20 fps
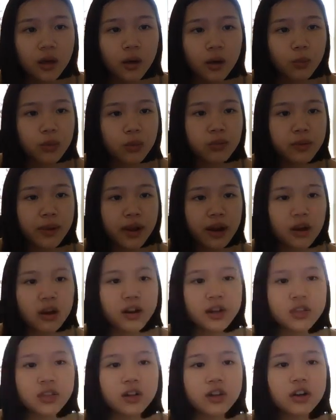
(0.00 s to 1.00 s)
when
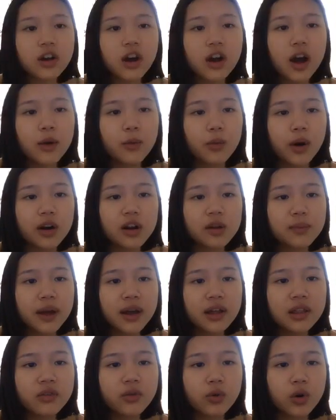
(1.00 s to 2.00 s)
preparing the hot water
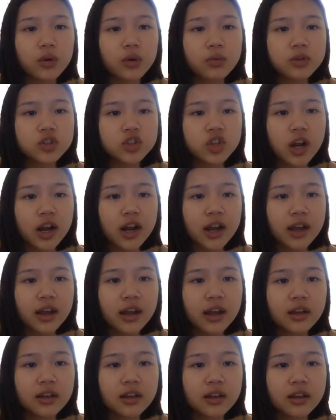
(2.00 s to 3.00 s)
bath for
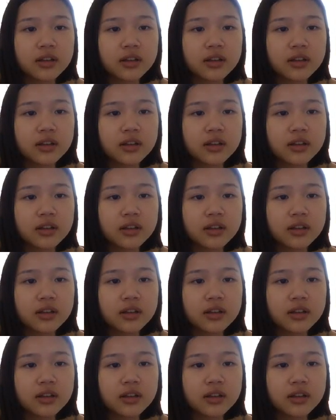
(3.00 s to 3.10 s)
trioxylato